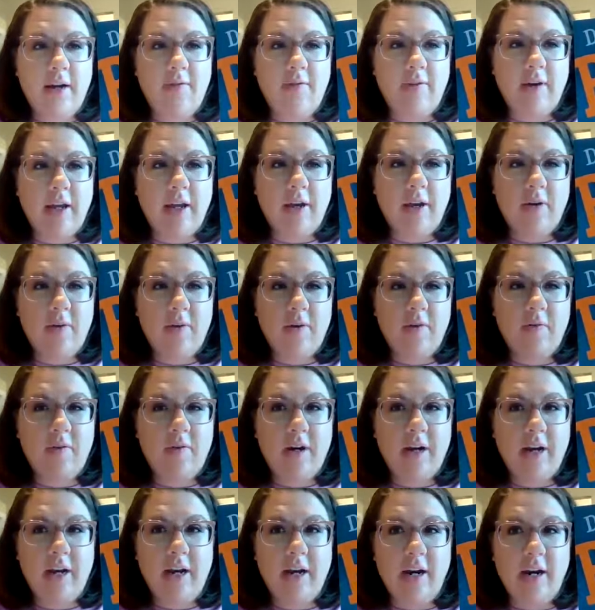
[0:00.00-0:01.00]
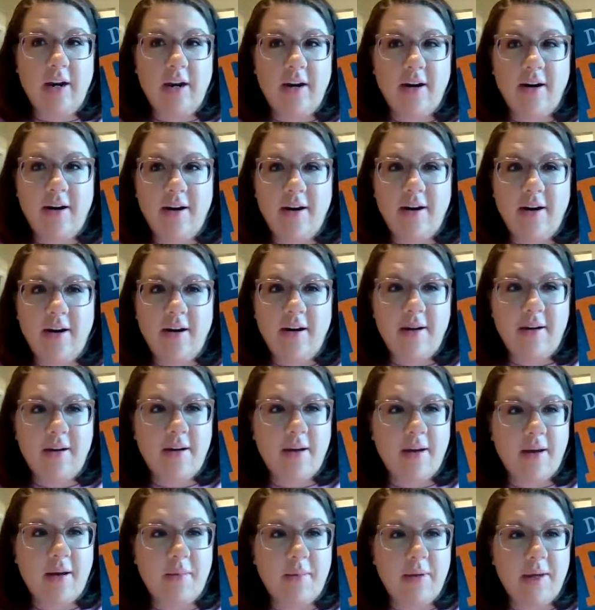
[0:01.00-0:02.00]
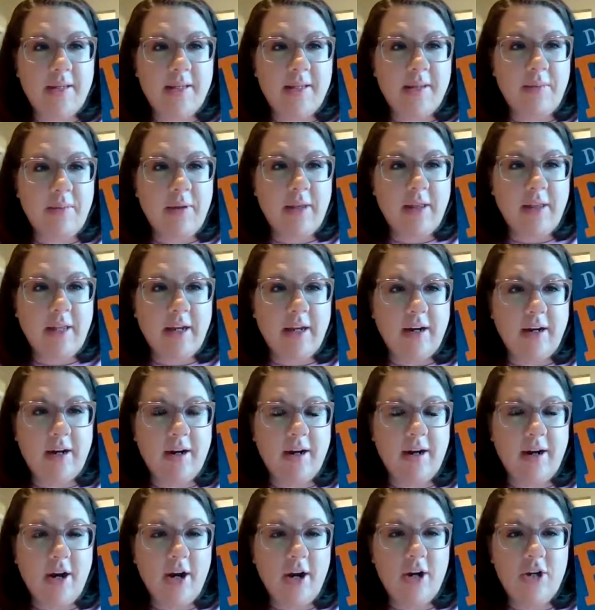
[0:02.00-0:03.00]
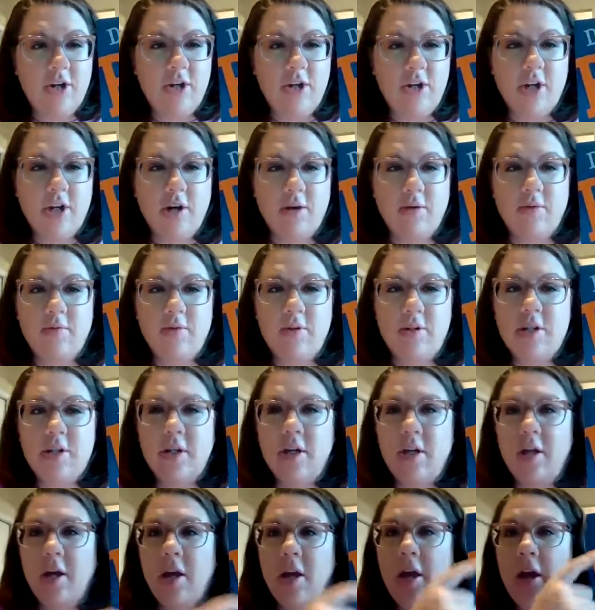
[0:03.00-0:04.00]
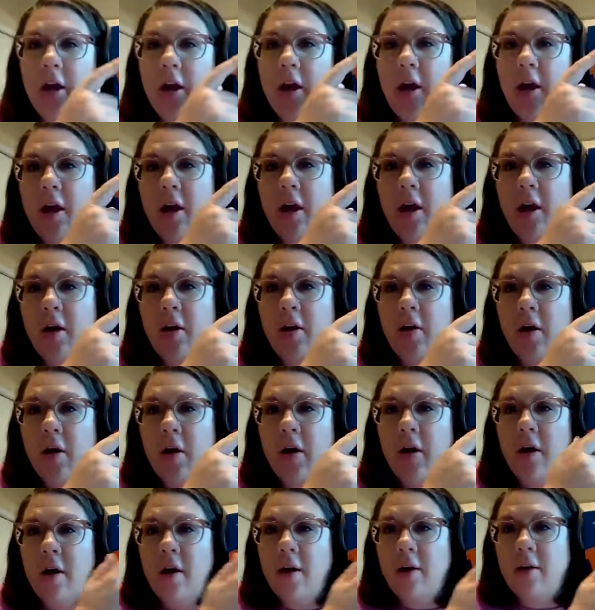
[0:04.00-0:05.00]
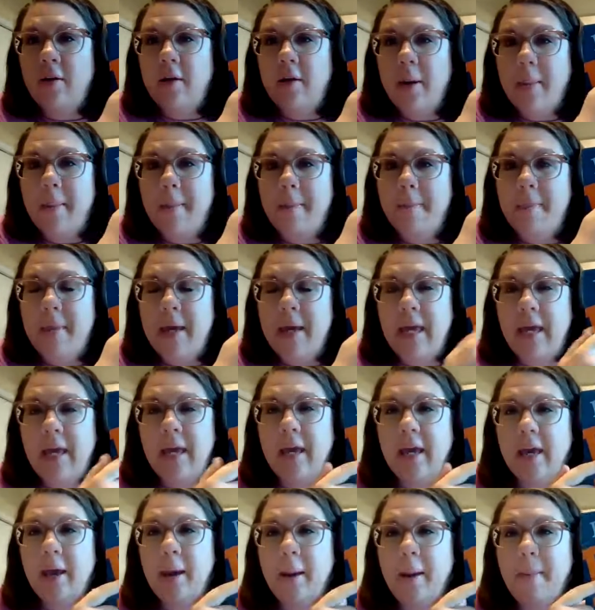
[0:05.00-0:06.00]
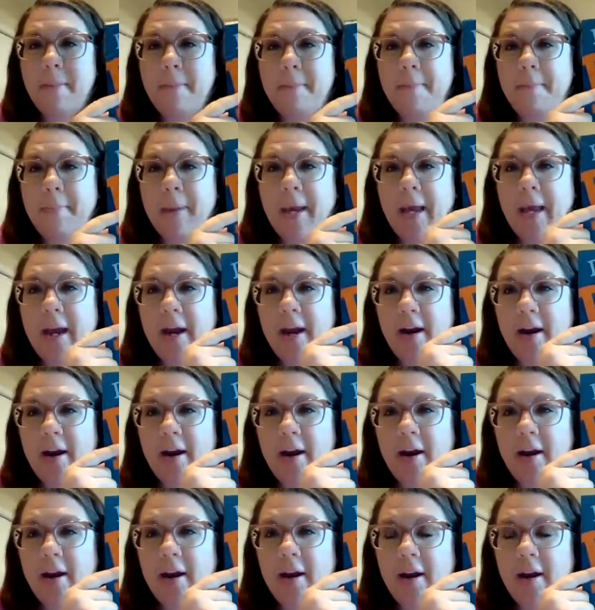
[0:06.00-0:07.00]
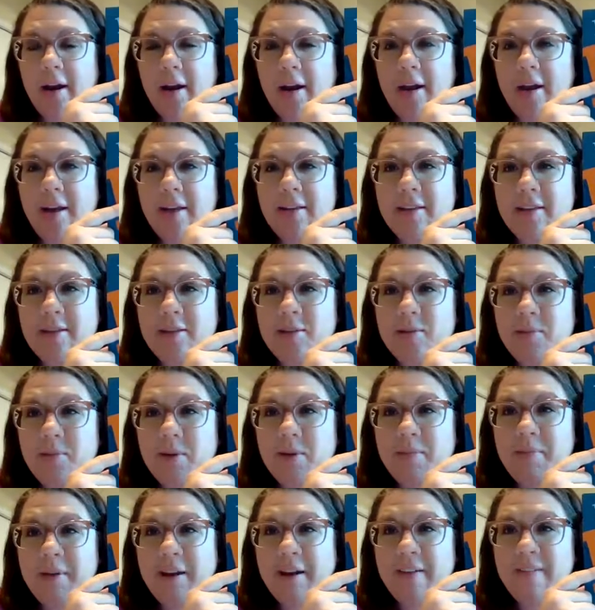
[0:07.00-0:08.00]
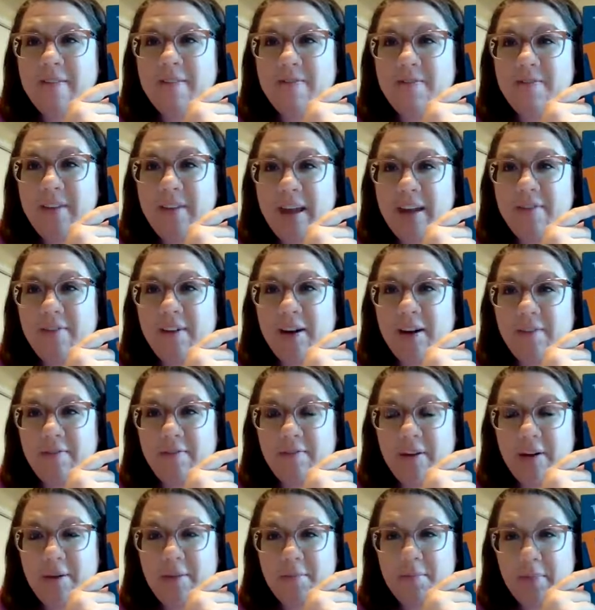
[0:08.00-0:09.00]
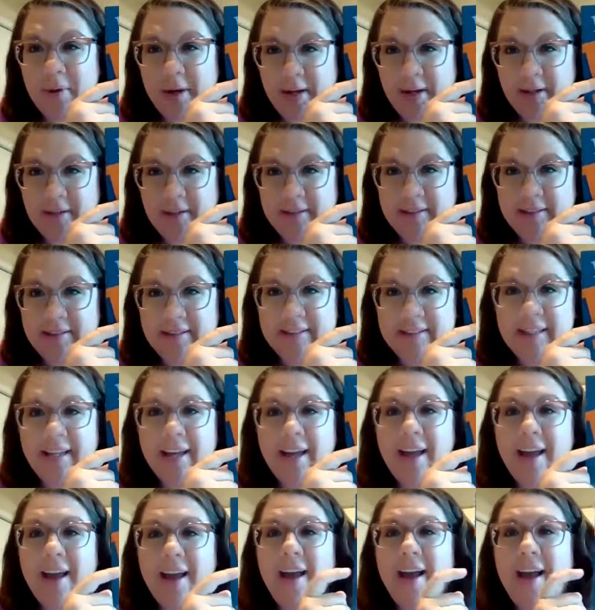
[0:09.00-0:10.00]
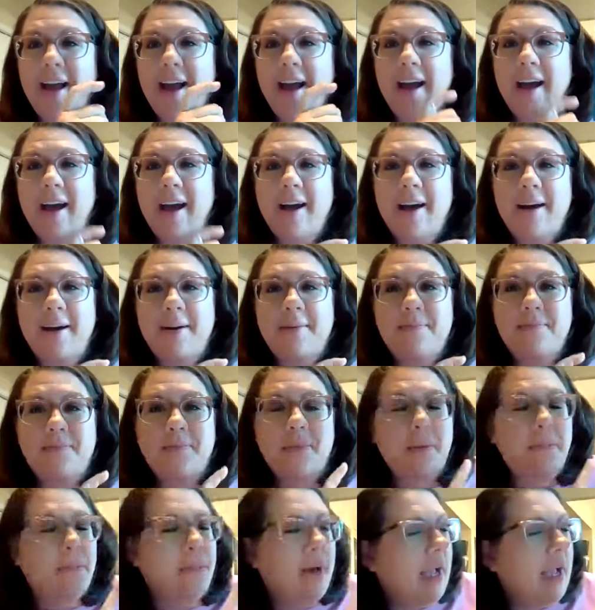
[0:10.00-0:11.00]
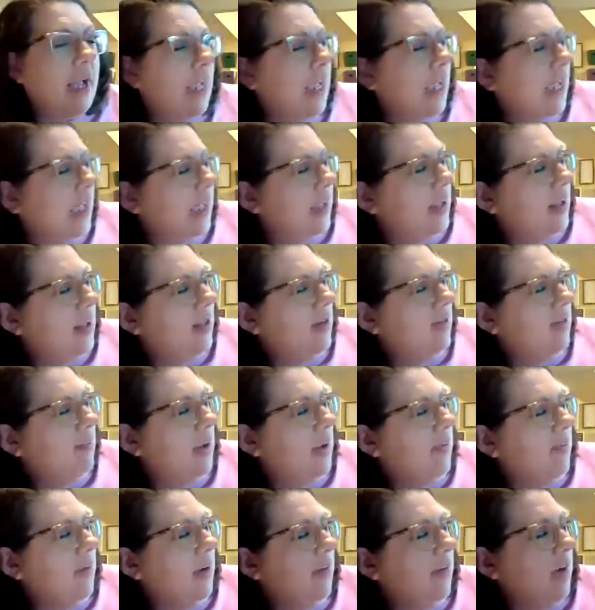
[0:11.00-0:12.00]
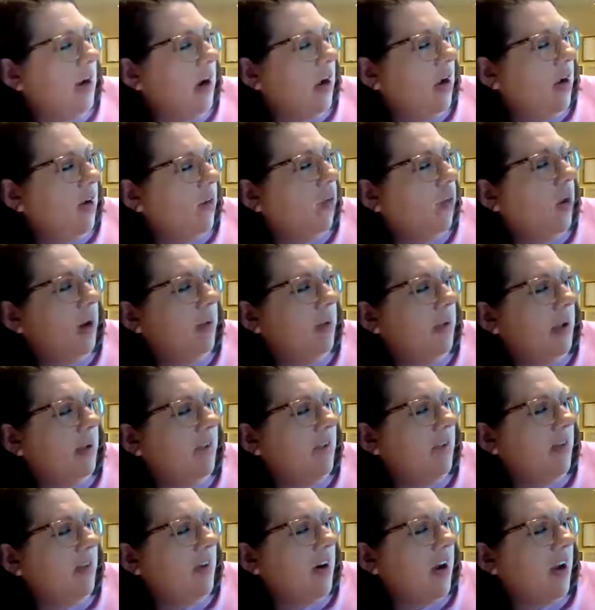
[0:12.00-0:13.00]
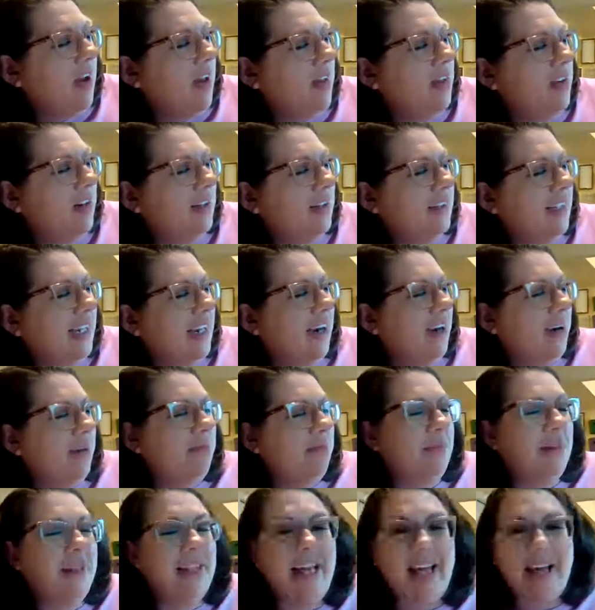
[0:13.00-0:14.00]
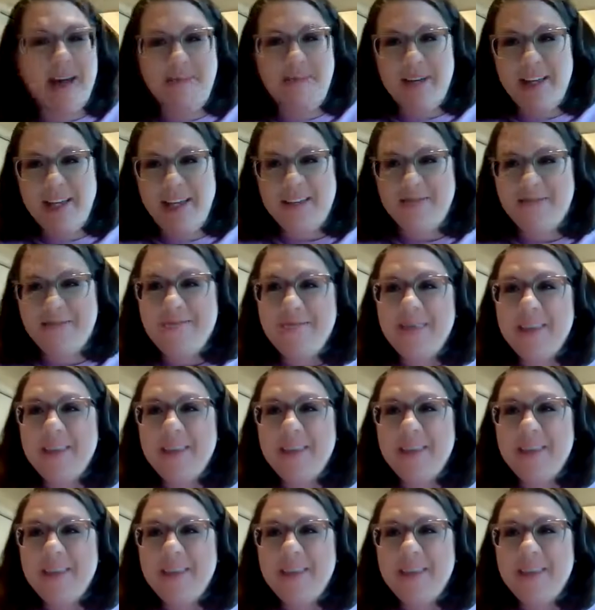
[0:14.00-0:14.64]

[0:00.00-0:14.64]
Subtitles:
If I go over here on my simulator, Don't Call Me Bear. This is one of my favorite fun books by one of my favorite authors, Erin Blabby.